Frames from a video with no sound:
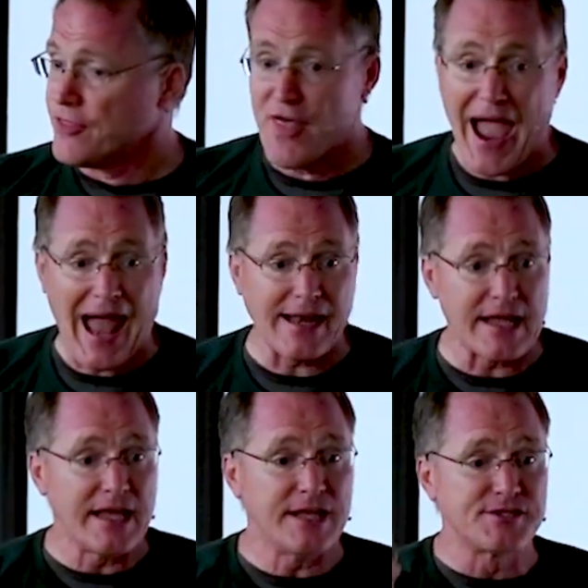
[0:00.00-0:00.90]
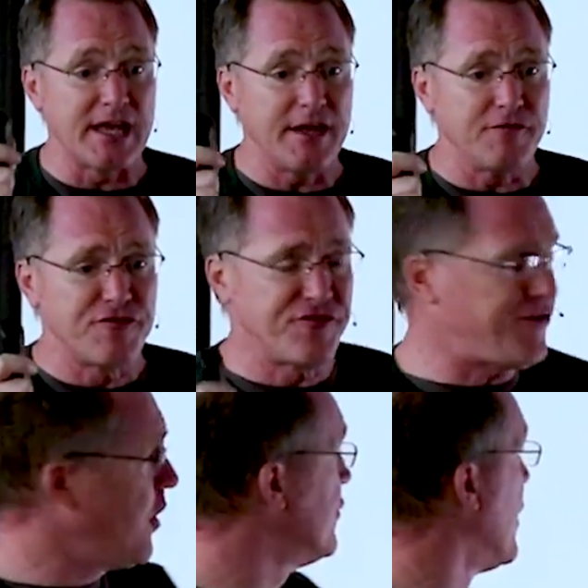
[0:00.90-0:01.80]
That is a
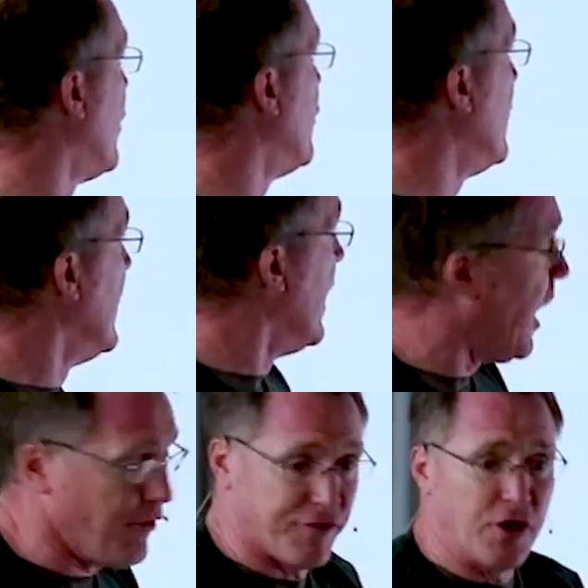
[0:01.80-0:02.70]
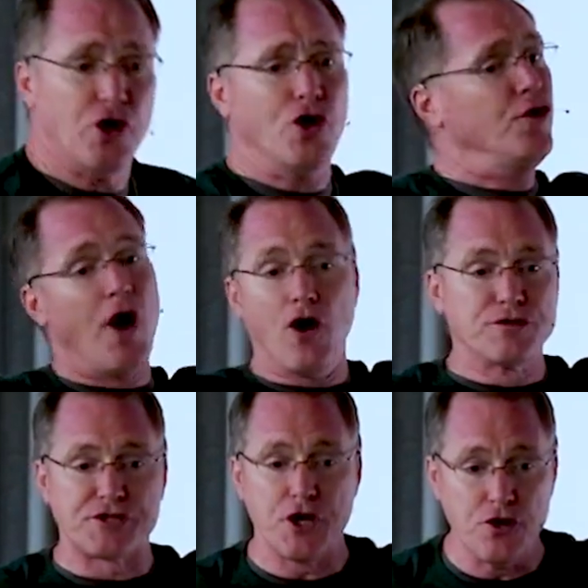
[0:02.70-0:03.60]
photo of who
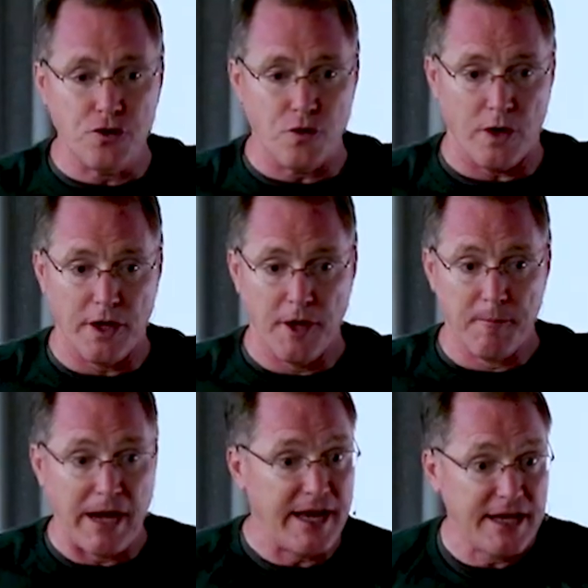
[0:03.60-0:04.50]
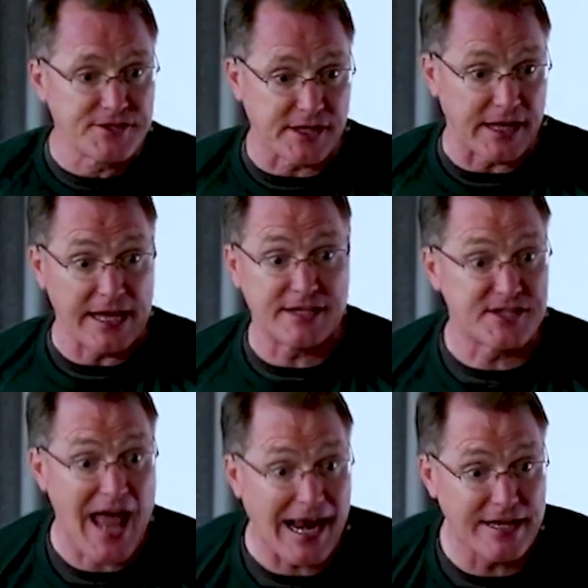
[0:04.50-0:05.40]
knows who. But it isn't.
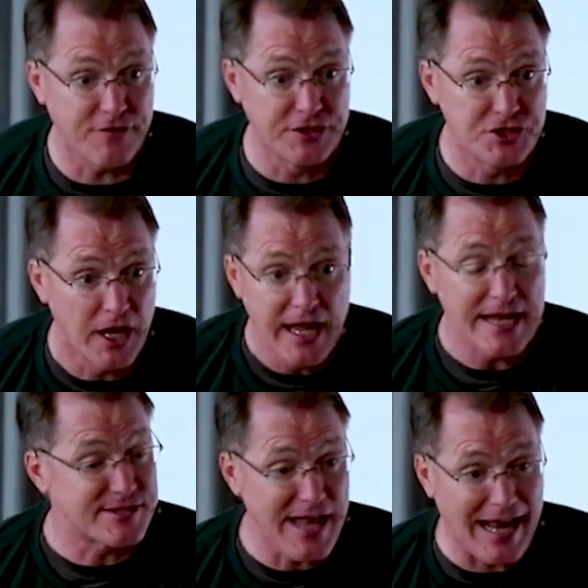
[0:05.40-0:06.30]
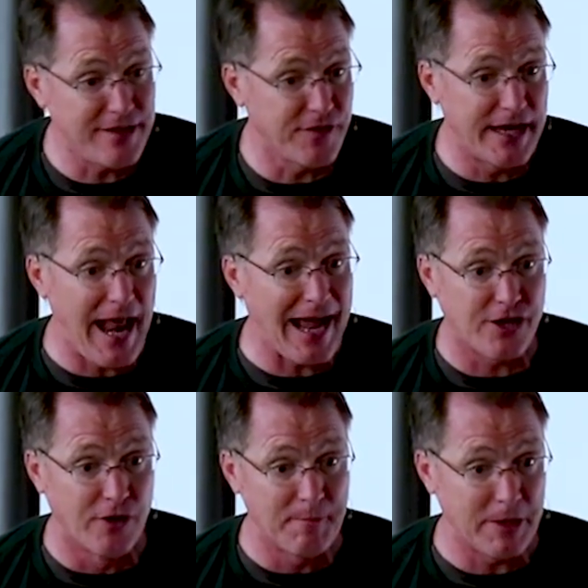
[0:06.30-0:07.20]
It's not even it's not even an
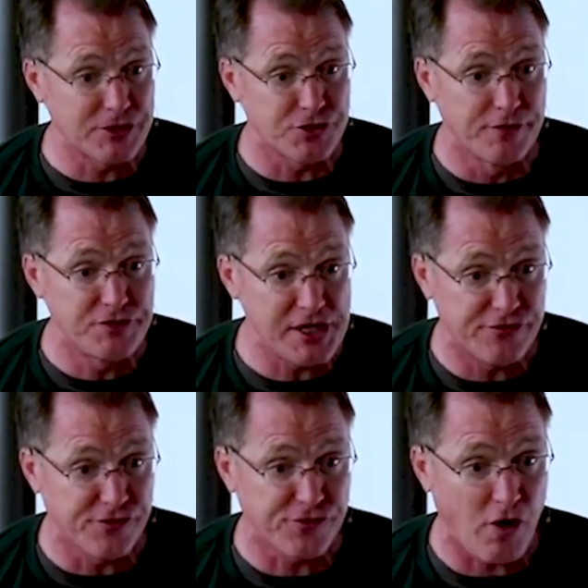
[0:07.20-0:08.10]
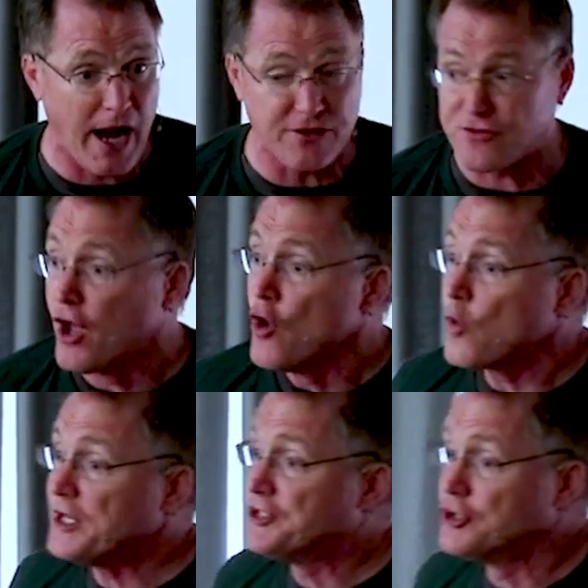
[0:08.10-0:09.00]
accurate picture of Jesus Christ.
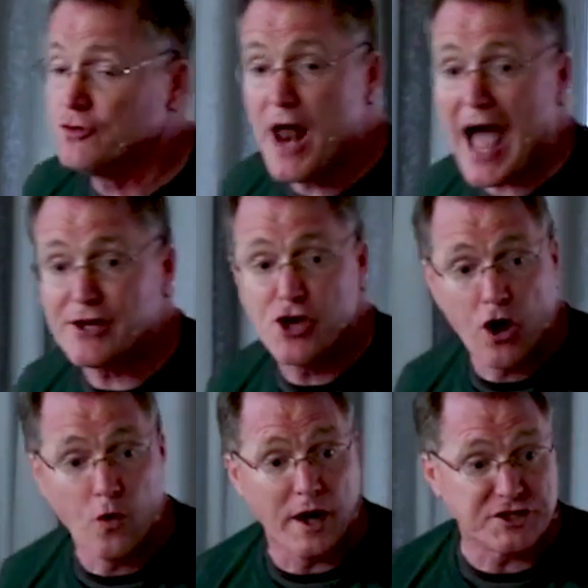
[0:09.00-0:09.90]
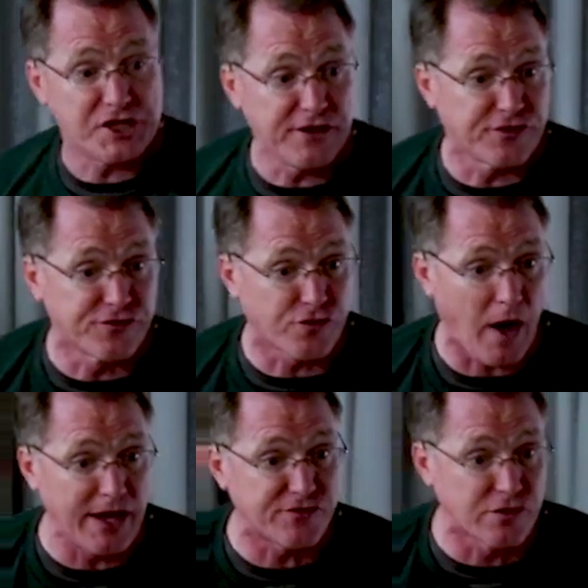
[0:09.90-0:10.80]
We do not know what Jesus
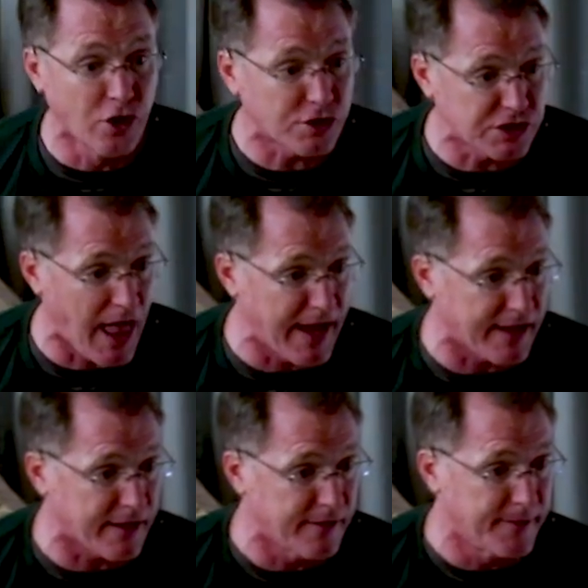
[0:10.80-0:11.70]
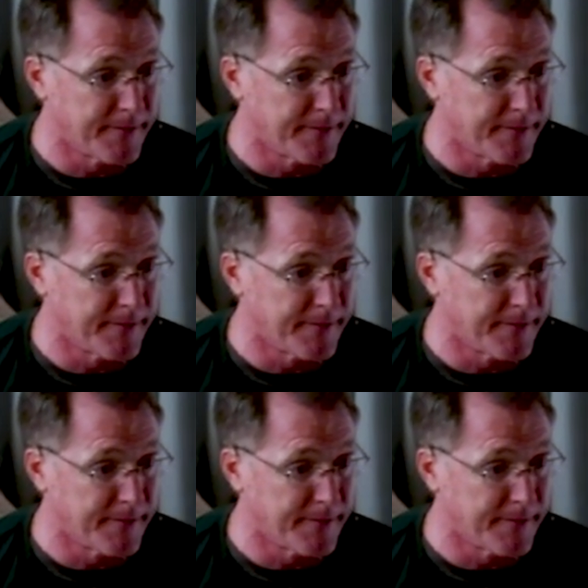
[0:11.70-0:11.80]
Christ looked like.